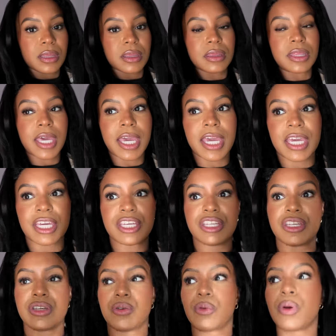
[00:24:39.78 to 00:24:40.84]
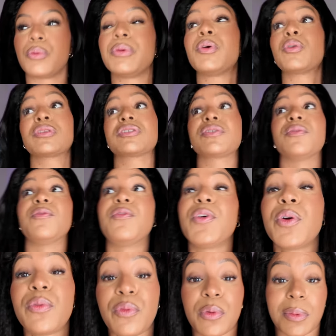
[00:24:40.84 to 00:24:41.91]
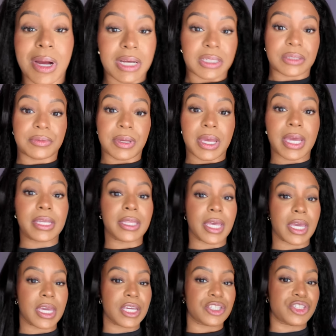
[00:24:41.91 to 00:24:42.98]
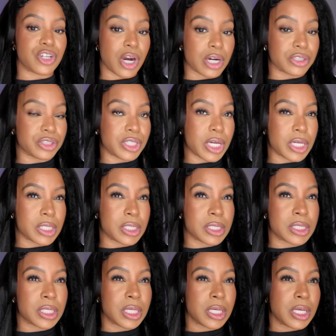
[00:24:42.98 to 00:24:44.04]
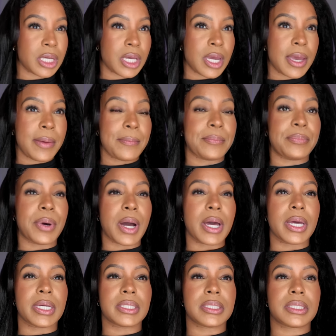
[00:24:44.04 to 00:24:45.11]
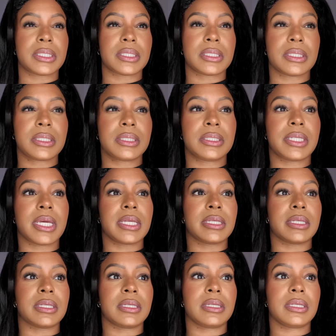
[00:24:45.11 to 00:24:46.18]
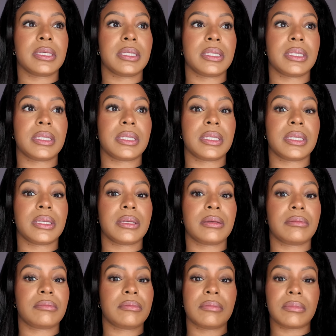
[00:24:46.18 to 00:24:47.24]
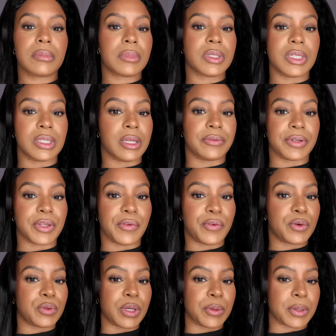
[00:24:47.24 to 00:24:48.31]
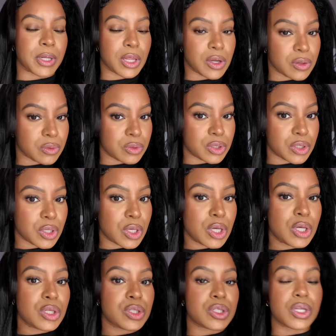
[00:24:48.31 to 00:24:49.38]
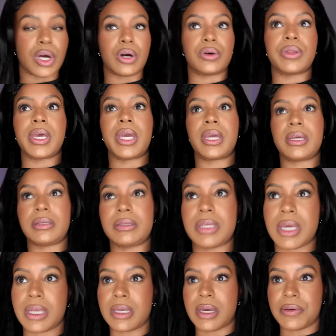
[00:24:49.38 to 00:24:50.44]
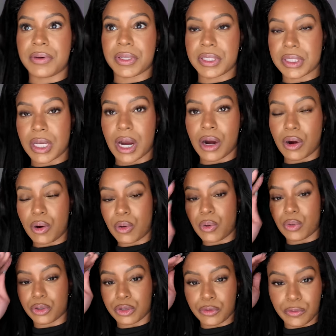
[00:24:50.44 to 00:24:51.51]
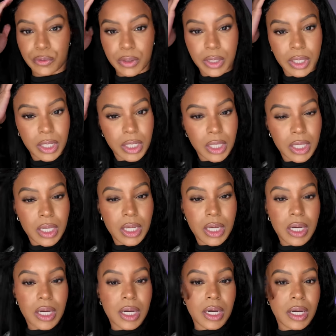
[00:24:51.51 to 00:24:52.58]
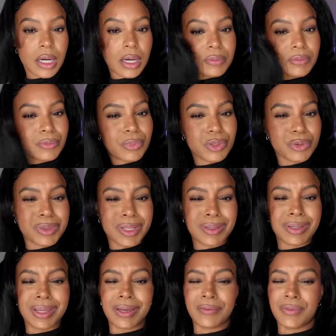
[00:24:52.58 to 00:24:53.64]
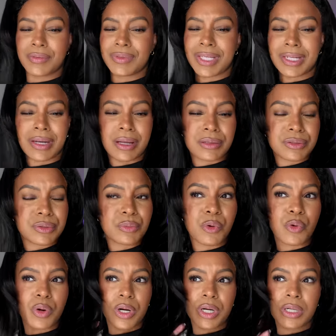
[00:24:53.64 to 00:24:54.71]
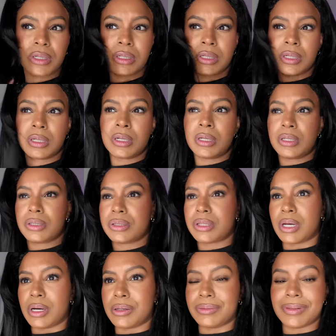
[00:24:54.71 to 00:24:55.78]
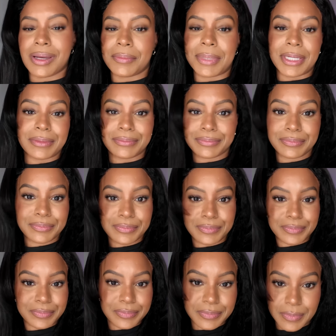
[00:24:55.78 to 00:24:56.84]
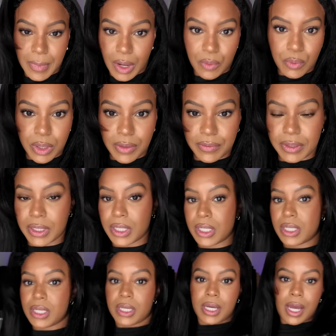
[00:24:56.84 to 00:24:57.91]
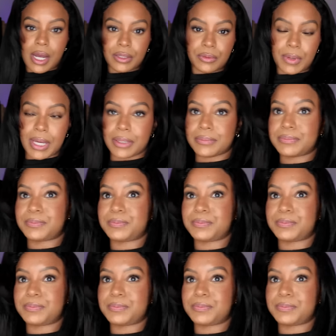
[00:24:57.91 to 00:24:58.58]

they, well, we ordered some food for my husband and they charged us but didn't deliver the food. They were closed. So they did give us our whole order free, um, which was only like $15 more. So, I mean, whatever. Either way,